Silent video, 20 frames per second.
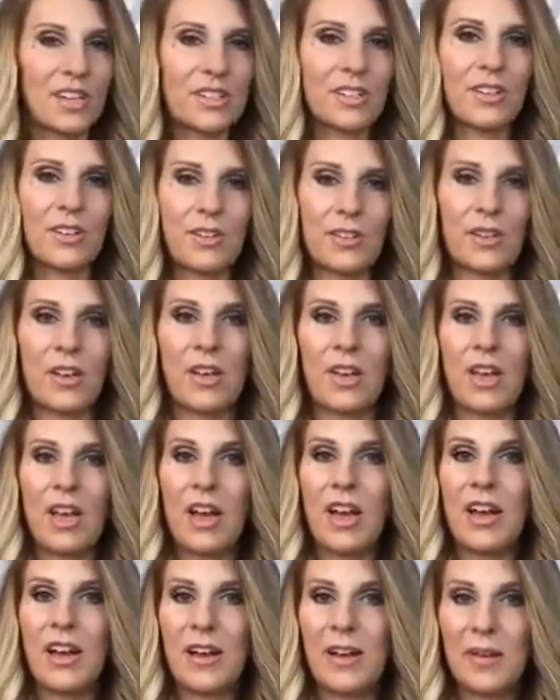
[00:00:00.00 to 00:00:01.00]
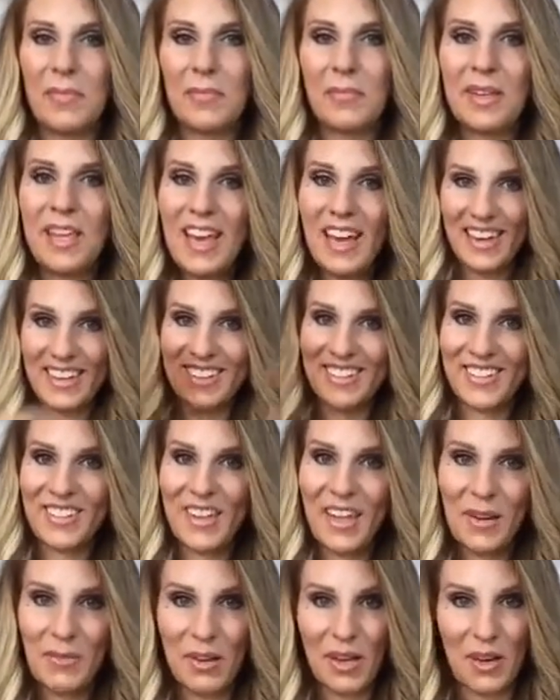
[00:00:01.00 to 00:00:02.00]
so yeah, so
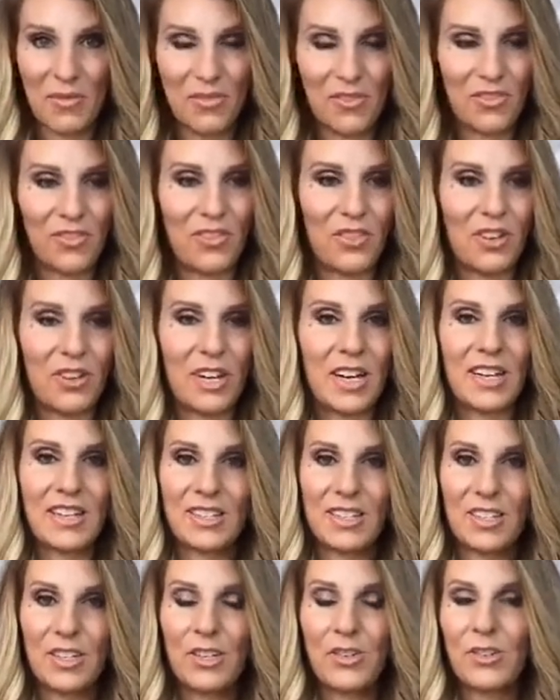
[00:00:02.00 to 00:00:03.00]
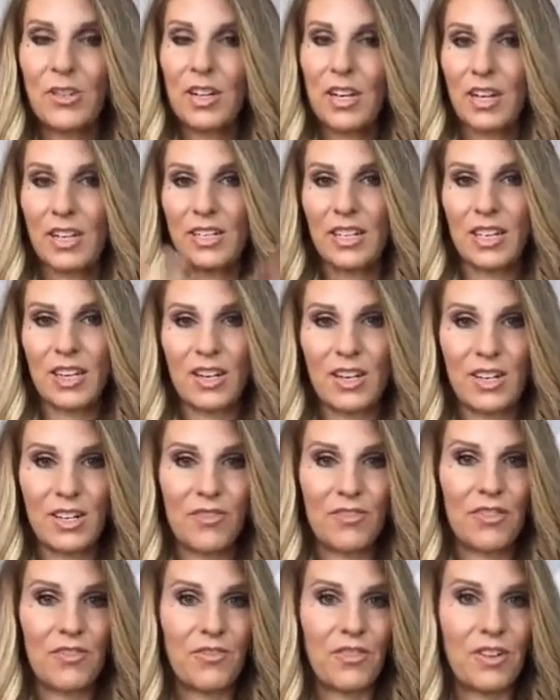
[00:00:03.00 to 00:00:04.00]
that'll be helpful for you guys too, to get a
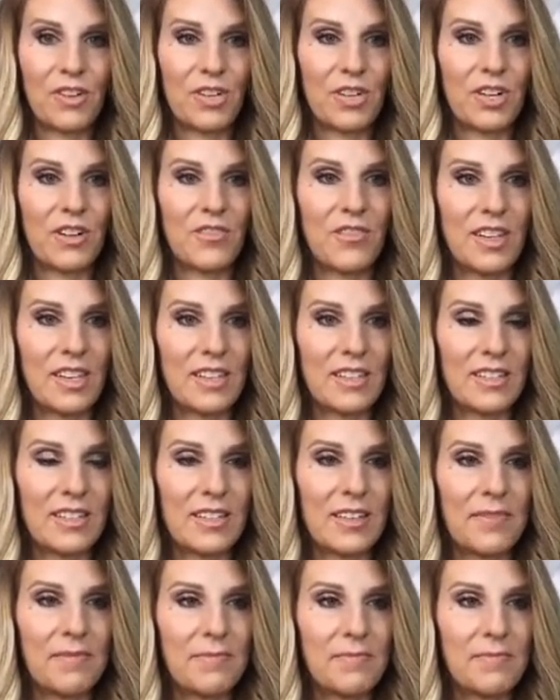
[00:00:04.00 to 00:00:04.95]
different version of this.